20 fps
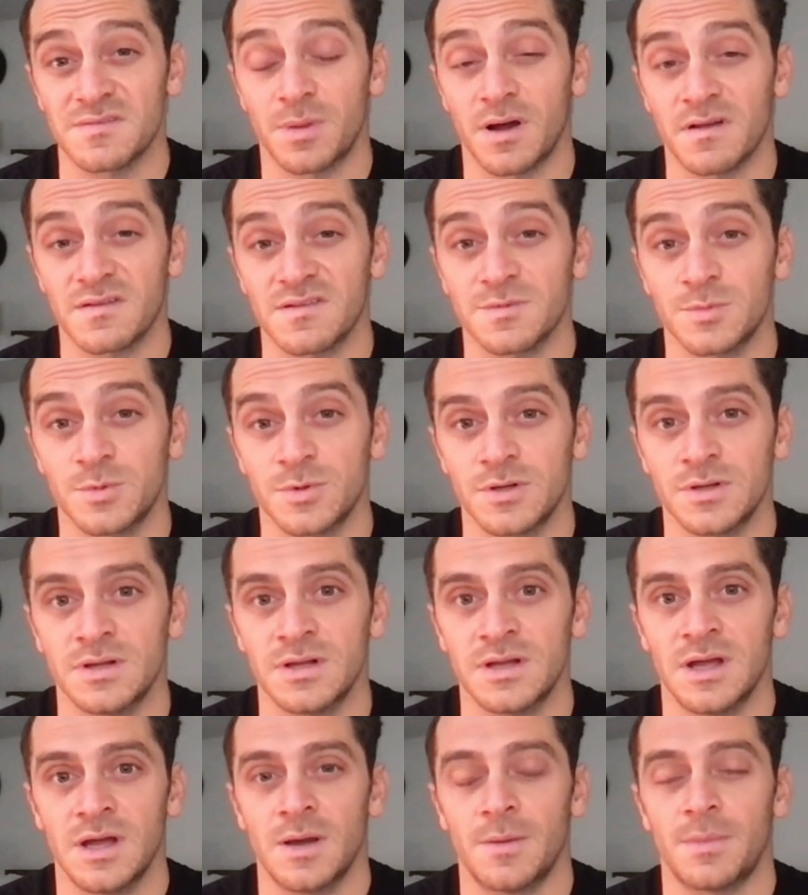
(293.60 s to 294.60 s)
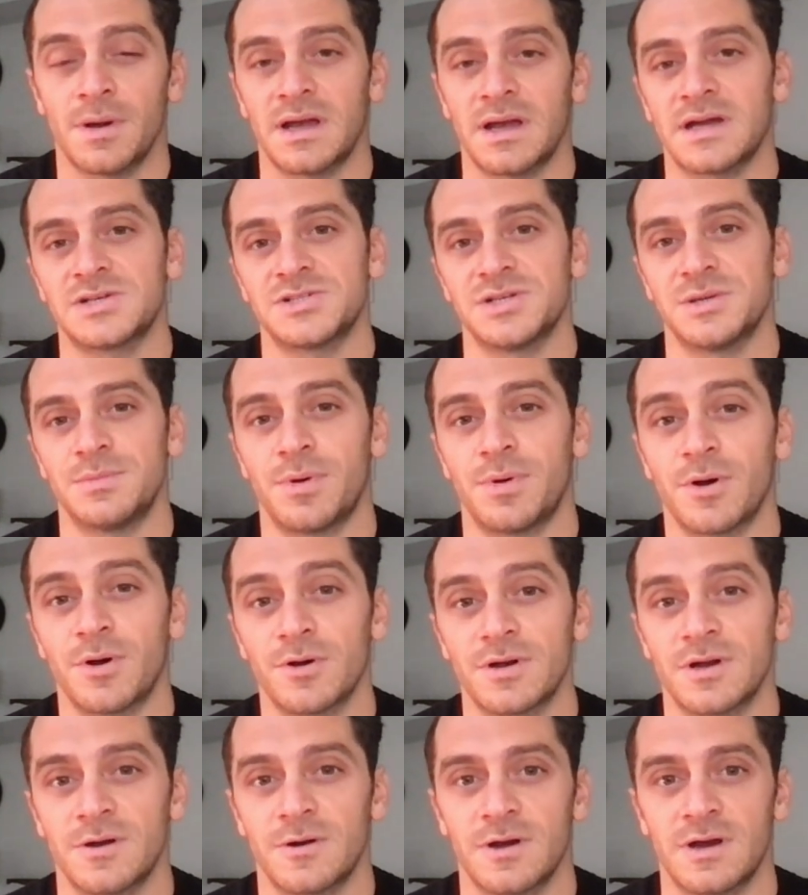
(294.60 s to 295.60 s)
as possible by actually
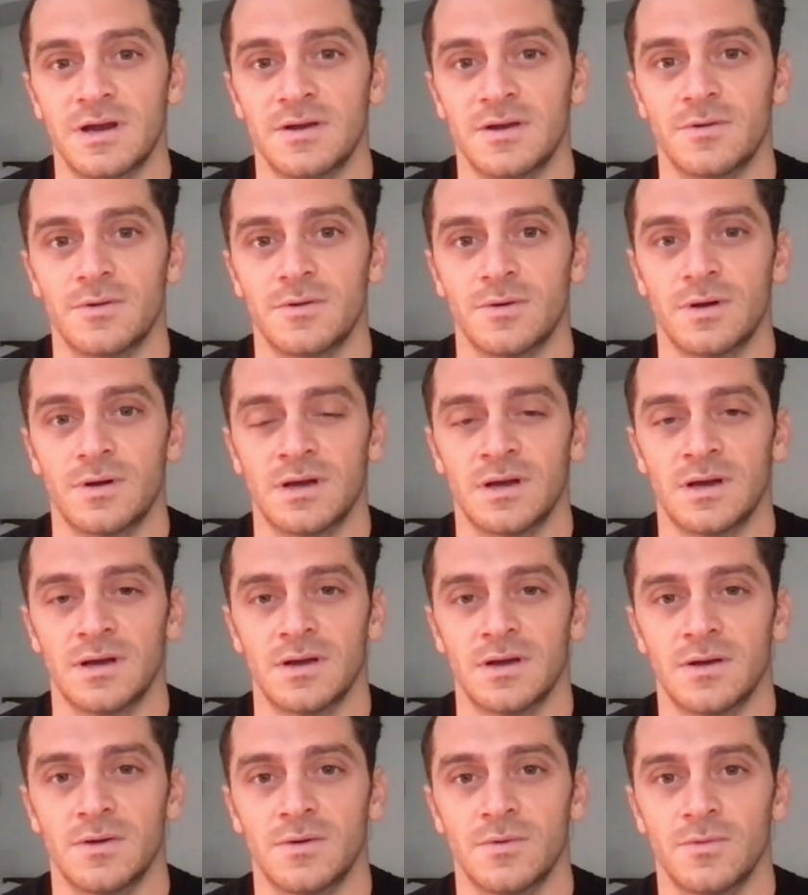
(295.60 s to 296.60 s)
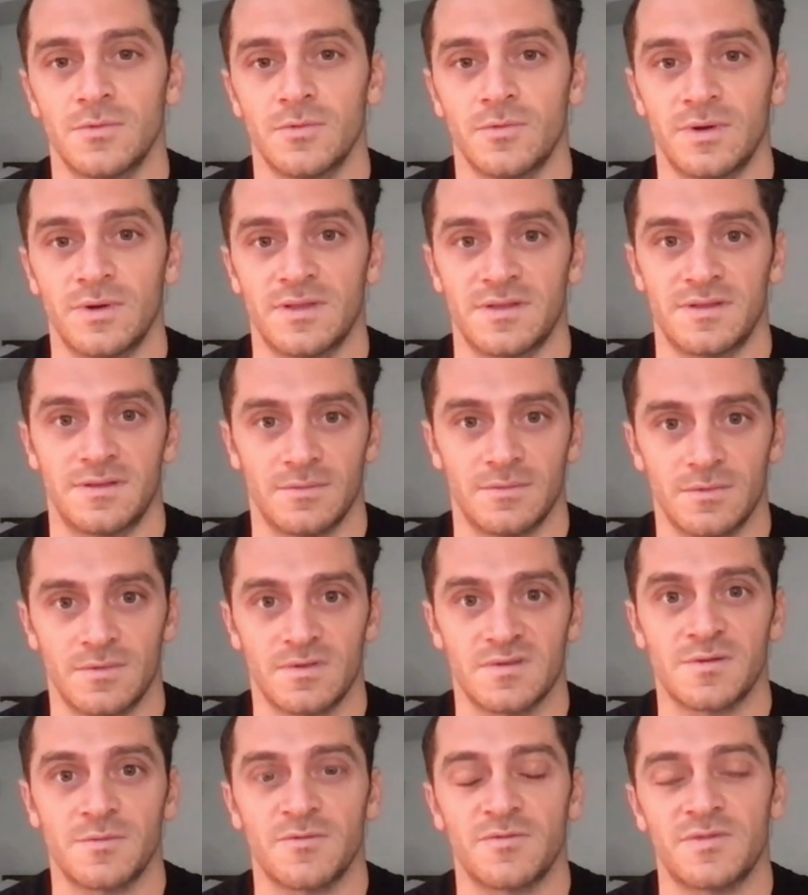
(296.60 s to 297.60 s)
partnering with
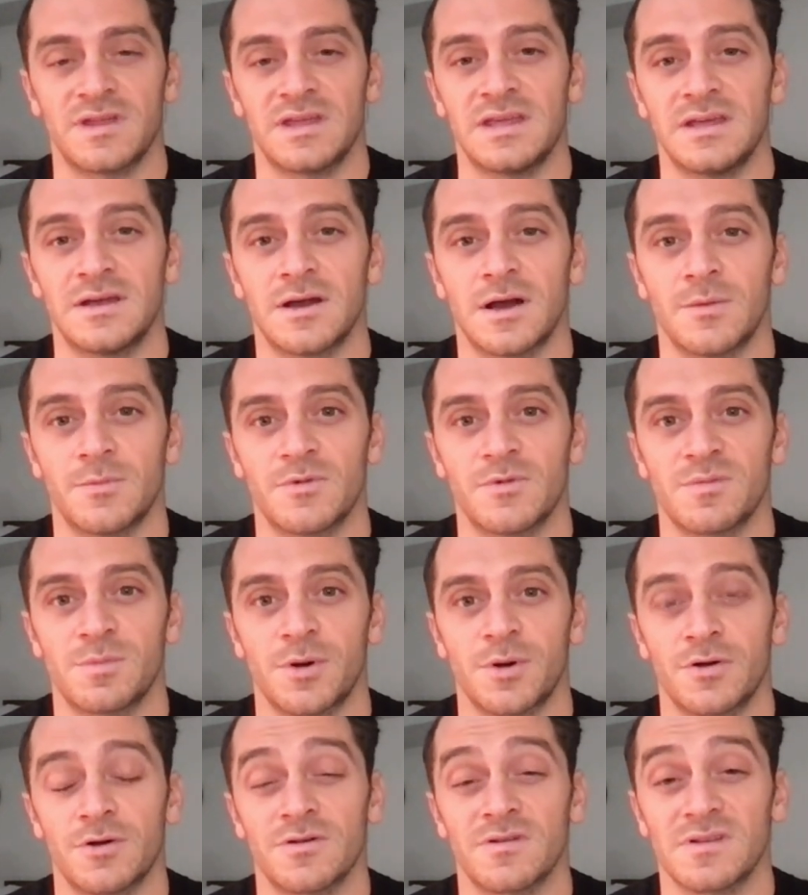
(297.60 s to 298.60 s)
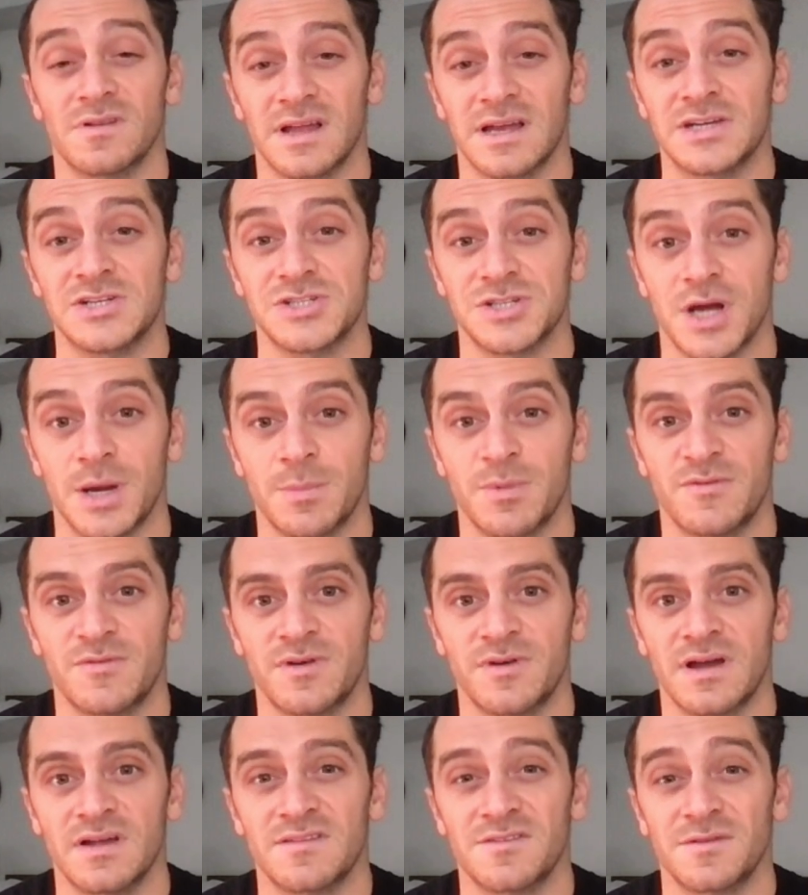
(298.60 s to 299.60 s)
some of the e-commerce partners like
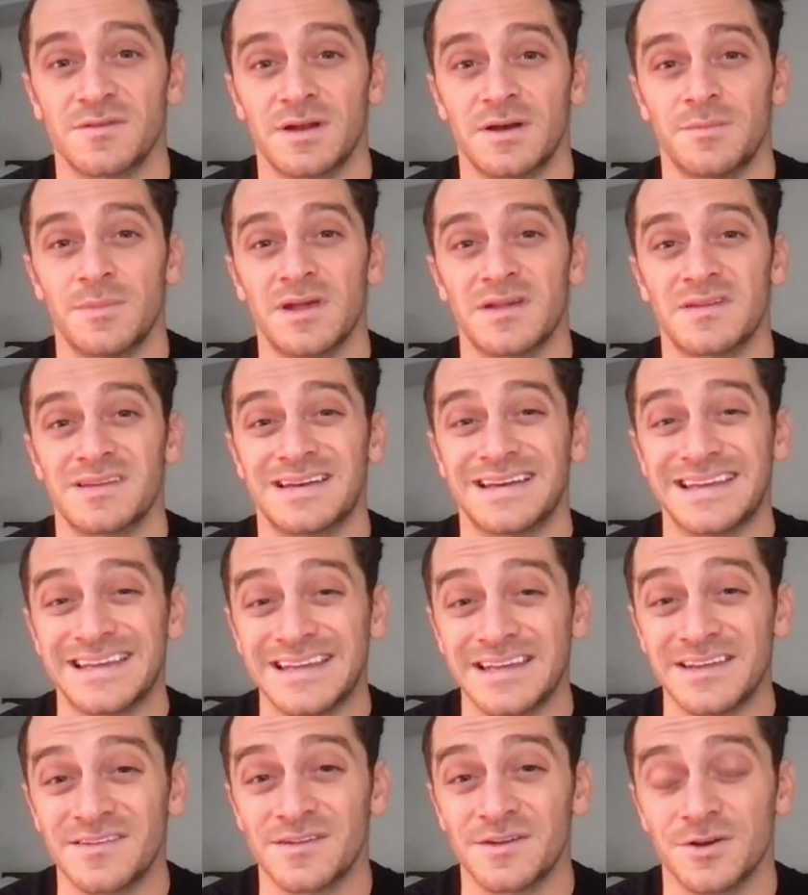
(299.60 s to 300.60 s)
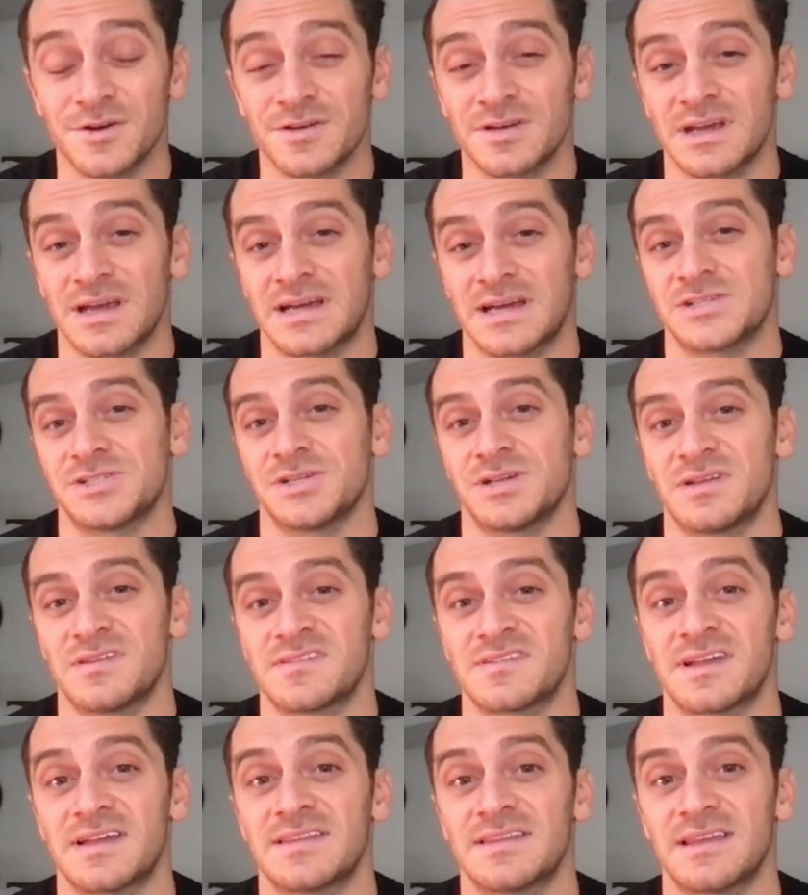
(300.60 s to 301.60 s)
Shopify, so that it makes it easier to actually
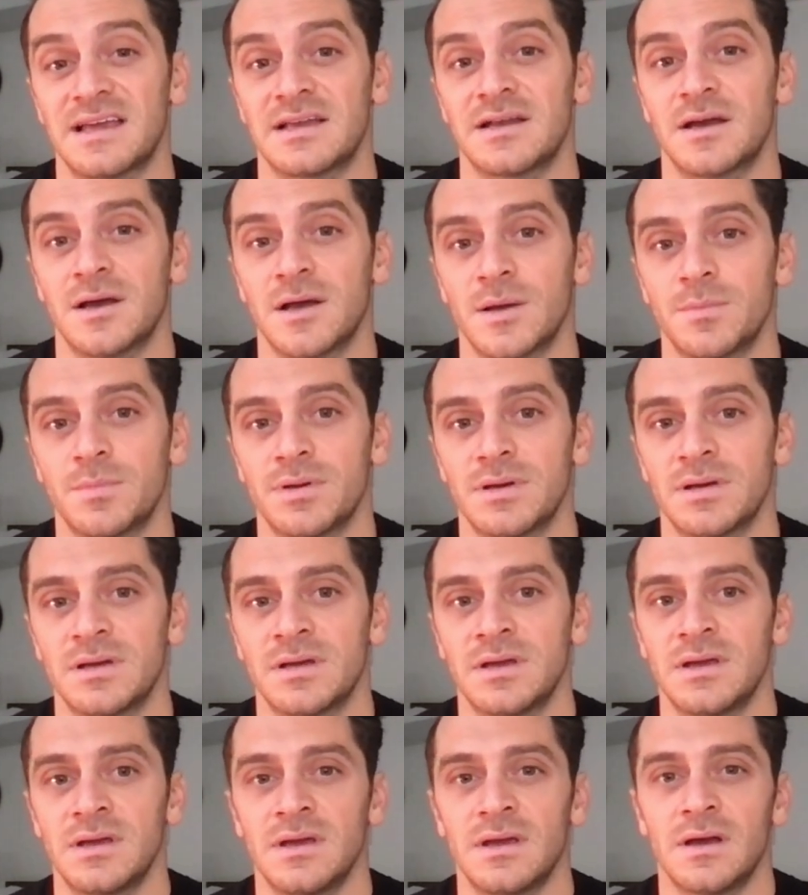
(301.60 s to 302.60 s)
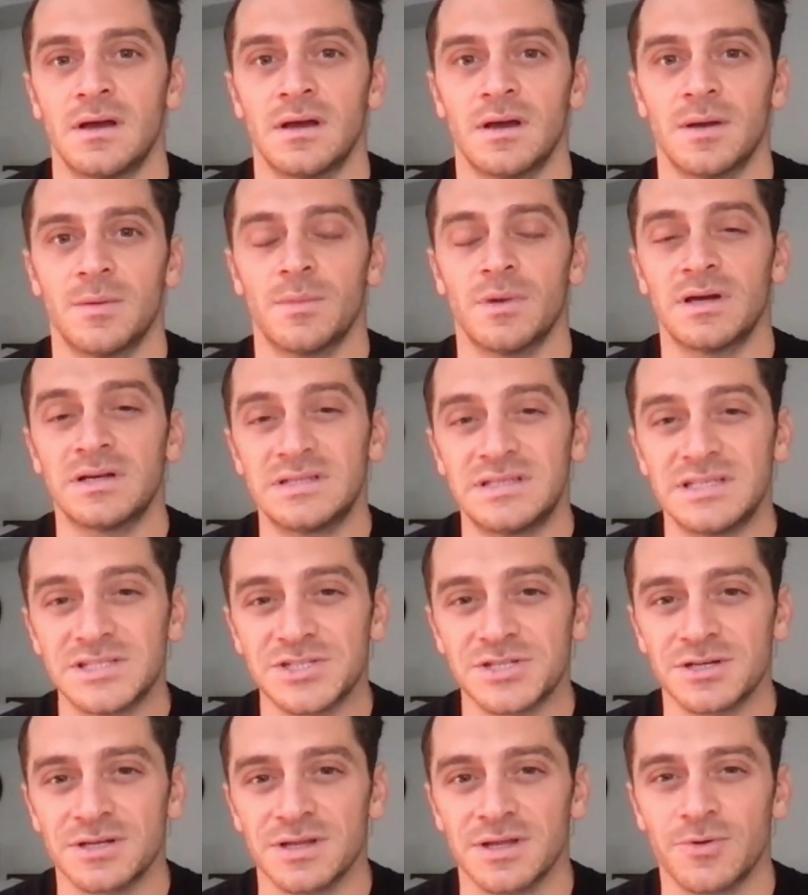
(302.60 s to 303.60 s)
set that up.
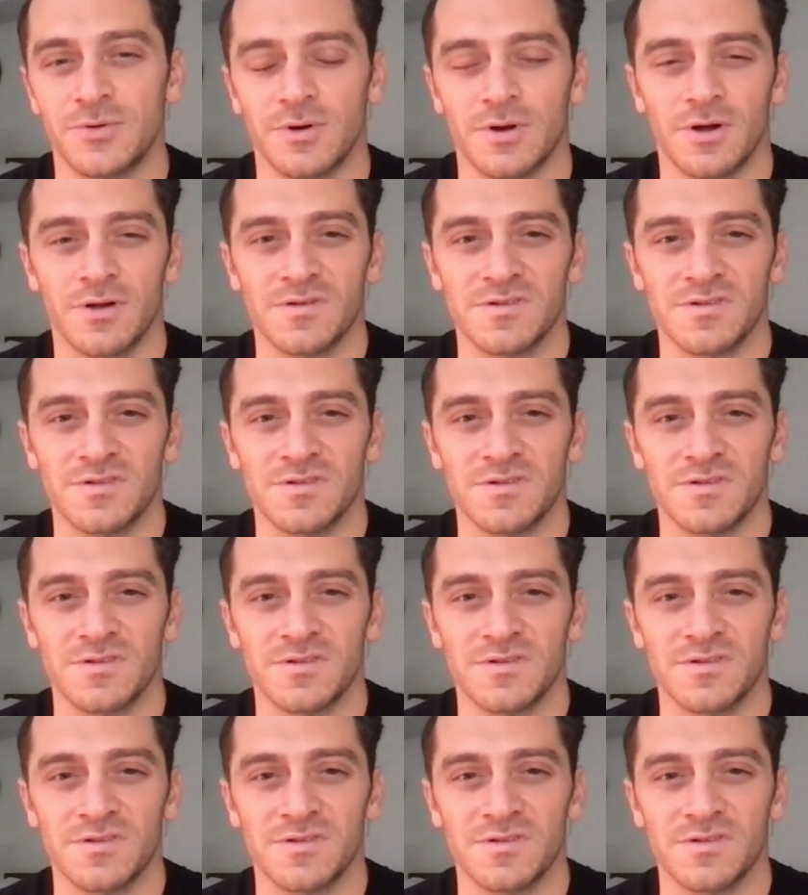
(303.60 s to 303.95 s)
Additionally, we're